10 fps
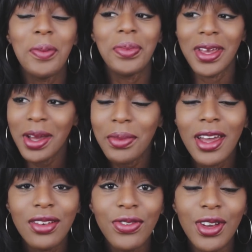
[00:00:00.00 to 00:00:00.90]
being
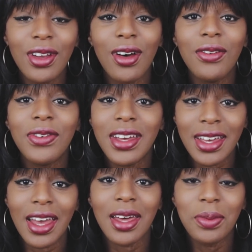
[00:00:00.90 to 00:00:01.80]
made fun of
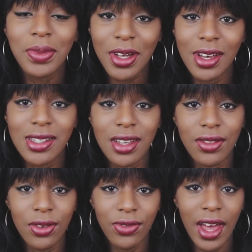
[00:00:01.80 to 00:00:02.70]
again because
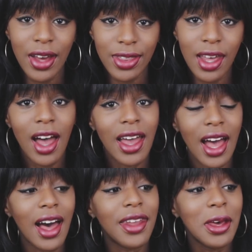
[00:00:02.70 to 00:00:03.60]
of the fact that I
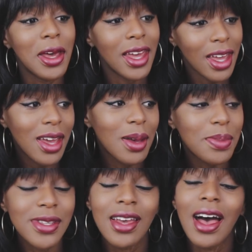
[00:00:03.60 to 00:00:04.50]
had
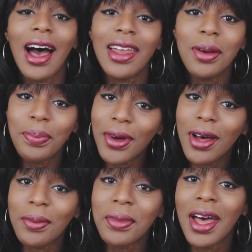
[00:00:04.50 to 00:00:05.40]
hips and a
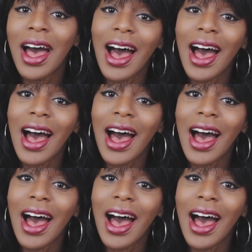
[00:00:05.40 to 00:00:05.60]
bum,